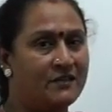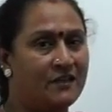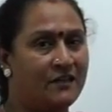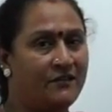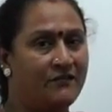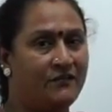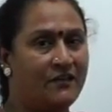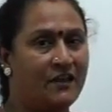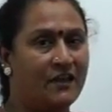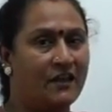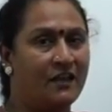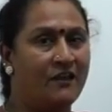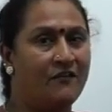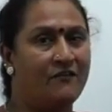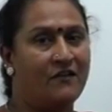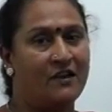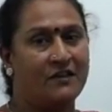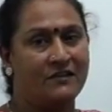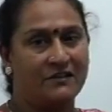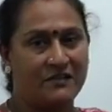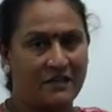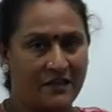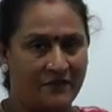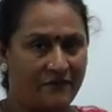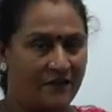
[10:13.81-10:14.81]
if they give
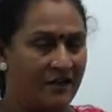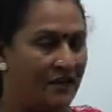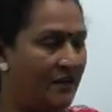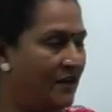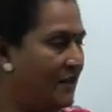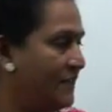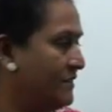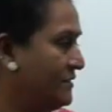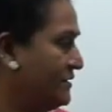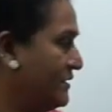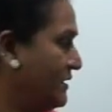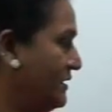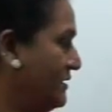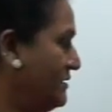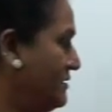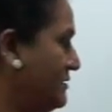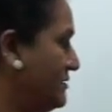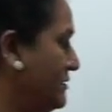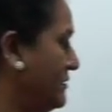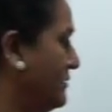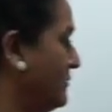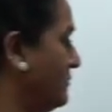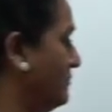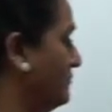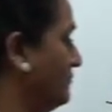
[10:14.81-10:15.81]
us 7 dozens,
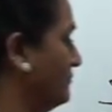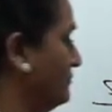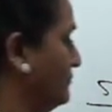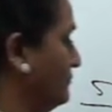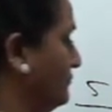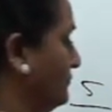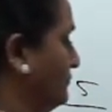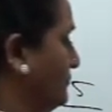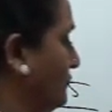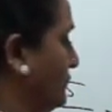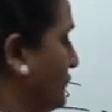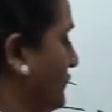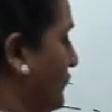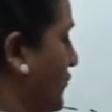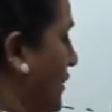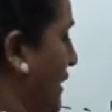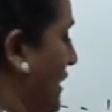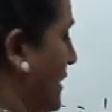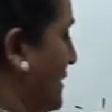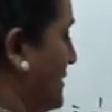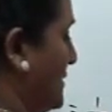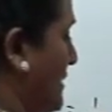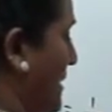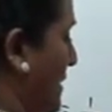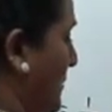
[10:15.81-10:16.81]
for
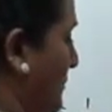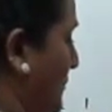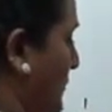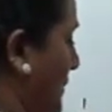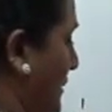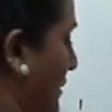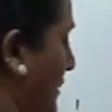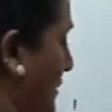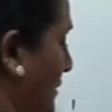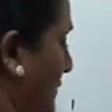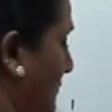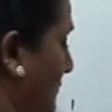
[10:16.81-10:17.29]
example,